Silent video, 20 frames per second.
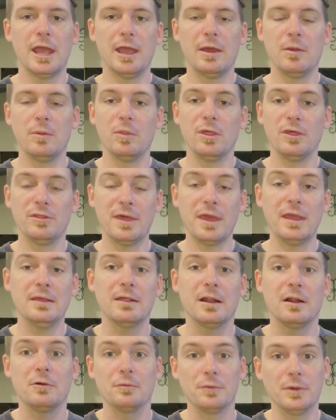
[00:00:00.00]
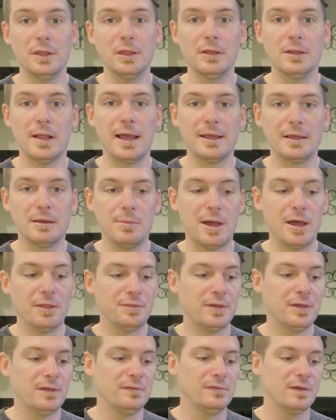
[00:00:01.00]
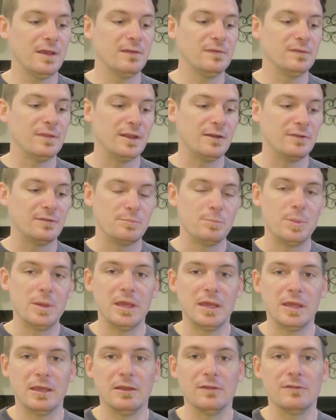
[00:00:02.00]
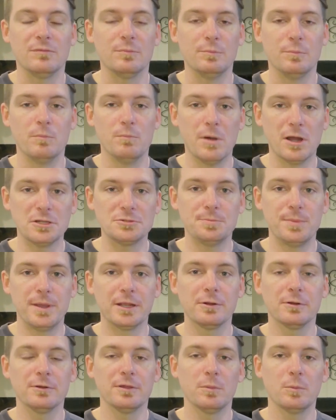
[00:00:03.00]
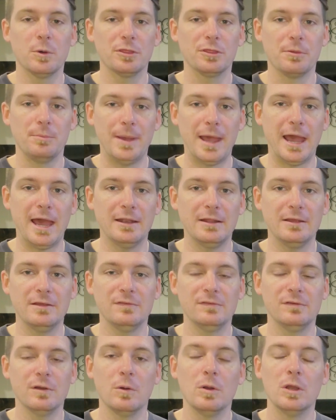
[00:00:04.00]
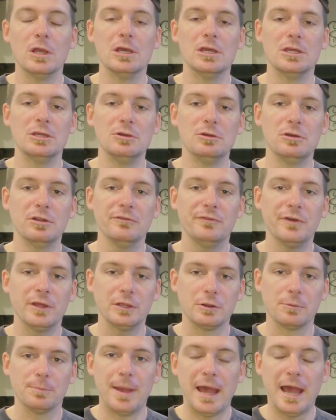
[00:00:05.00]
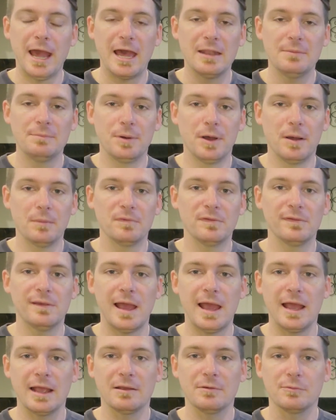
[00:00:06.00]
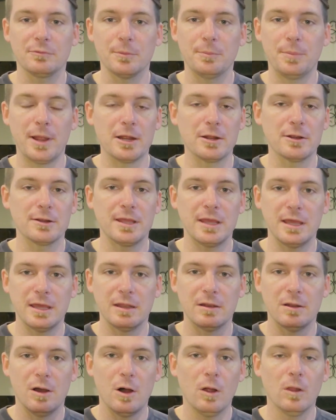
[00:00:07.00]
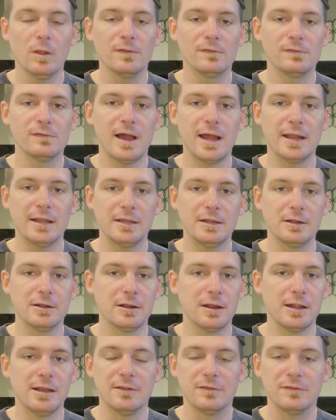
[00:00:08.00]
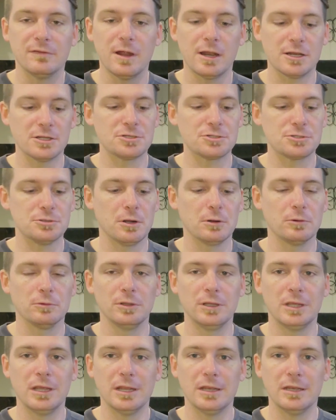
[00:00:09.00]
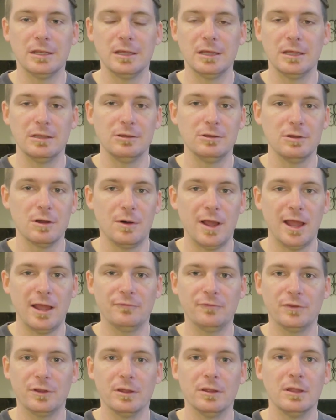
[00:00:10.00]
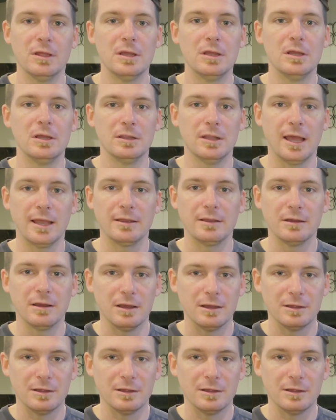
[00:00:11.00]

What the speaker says: and the thing that I really like about this is that it's big. It's much bigger than what the pad is, so you can fit your pad, pump sack, repair kit all inside here, and it's not a struggle to get it in. You don't have to like